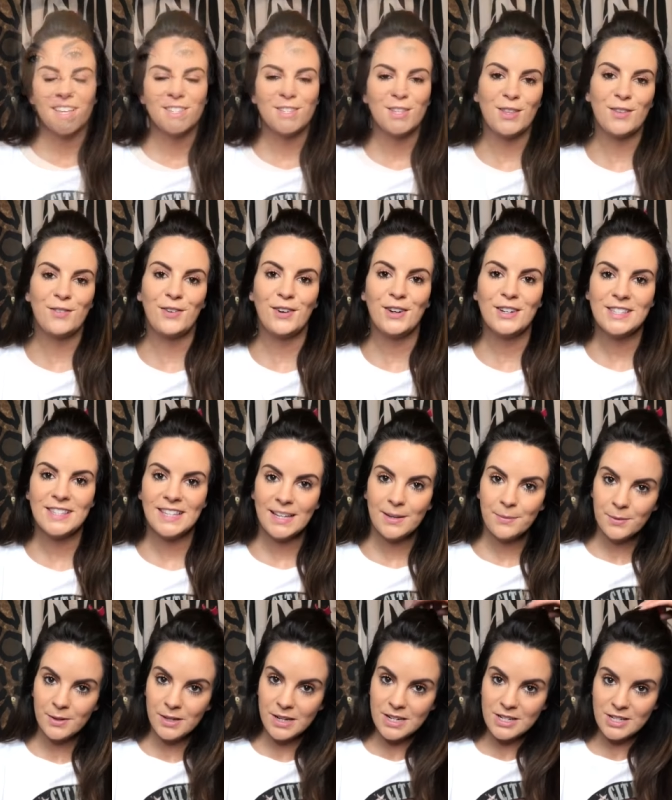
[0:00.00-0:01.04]
So the first thing
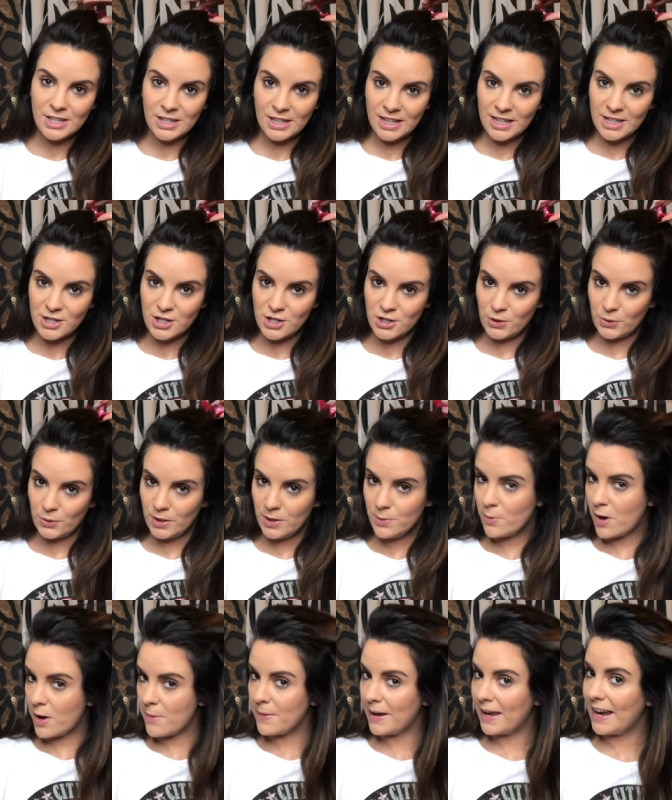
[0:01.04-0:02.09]
I'm going to do is show you
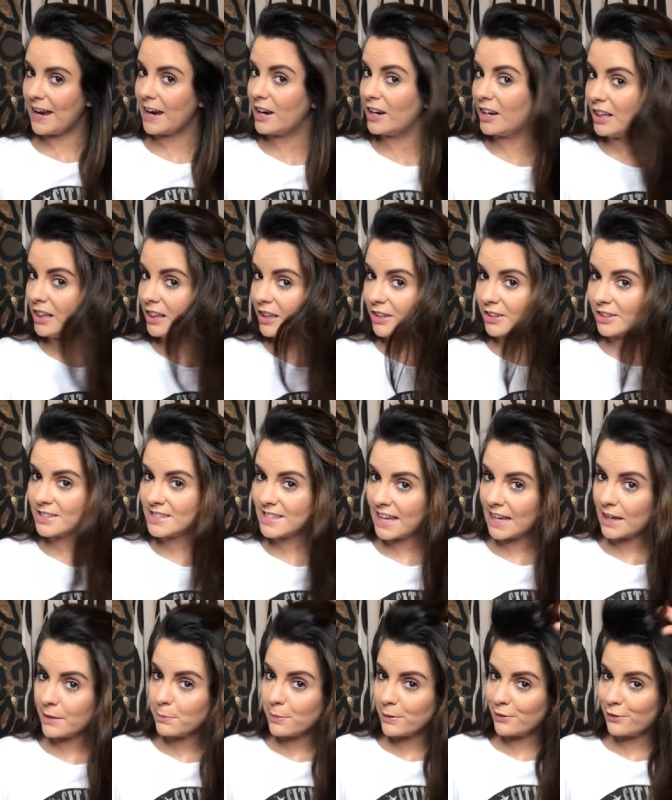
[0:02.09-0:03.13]
what my hair looks
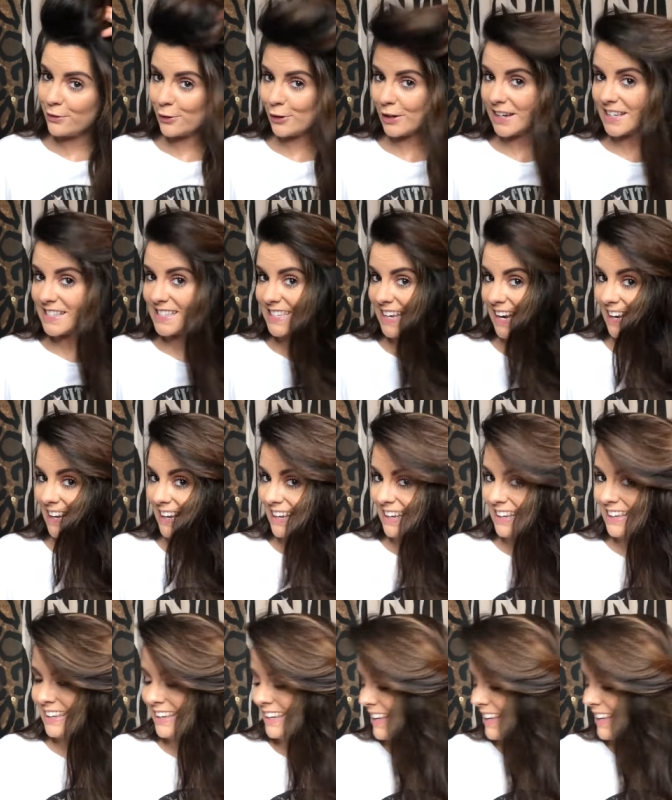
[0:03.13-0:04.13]
like before I style it.